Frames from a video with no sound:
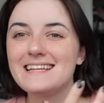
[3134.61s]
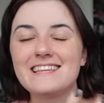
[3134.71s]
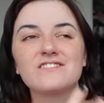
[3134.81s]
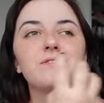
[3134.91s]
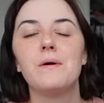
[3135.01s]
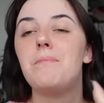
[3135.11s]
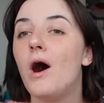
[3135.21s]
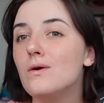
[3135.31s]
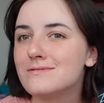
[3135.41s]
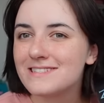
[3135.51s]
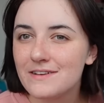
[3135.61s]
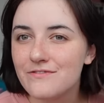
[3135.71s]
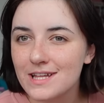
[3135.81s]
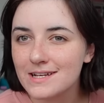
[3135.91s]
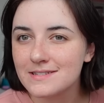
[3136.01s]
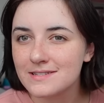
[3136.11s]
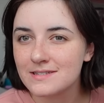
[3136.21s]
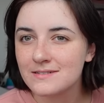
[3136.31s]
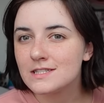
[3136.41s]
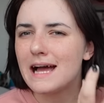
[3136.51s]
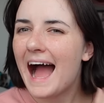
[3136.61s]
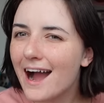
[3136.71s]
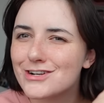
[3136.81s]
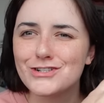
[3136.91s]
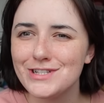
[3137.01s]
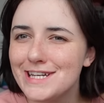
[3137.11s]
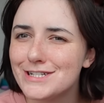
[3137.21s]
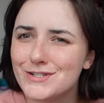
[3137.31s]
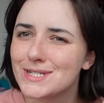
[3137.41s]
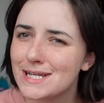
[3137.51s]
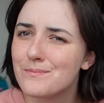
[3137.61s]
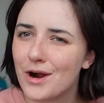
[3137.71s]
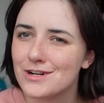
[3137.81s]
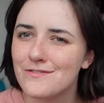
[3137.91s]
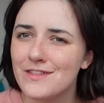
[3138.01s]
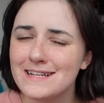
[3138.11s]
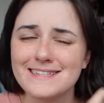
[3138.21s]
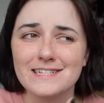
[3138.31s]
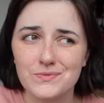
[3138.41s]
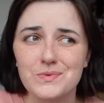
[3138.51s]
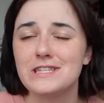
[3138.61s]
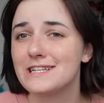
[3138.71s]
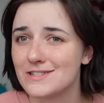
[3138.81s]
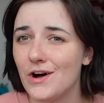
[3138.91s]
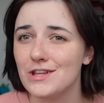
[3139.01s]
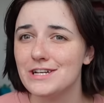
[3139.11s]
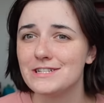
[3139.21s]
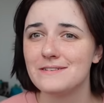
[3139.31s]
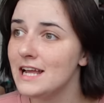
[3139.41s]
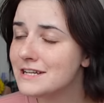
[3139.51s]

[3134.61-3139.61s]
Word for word: The, the bones of this, the actually interesting part of this is really solid.